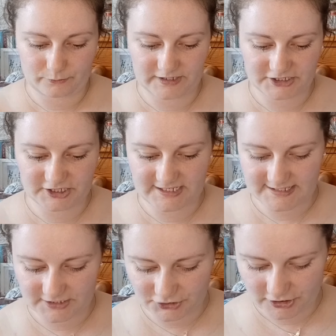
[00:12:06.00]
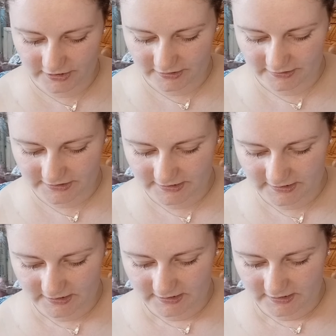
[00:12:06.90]
which is a chart
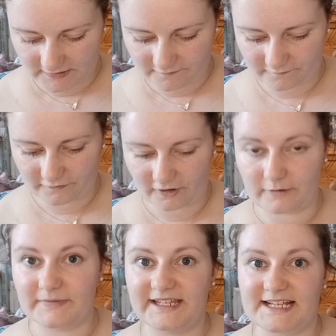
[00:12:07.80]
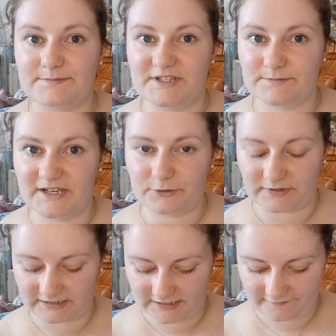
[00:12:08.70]
from Yasmin's Made
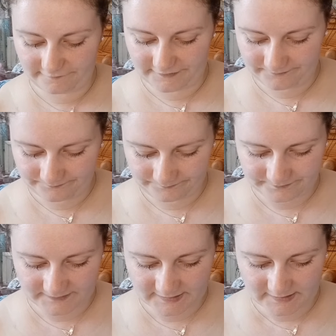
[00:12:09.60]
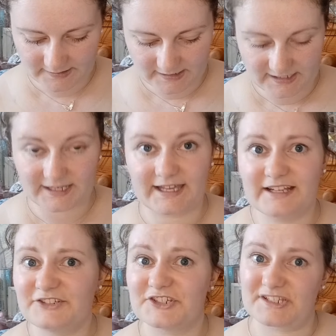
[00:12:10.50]
With Love.
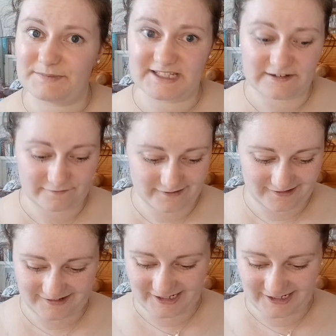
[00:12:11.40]
Again, just to be different,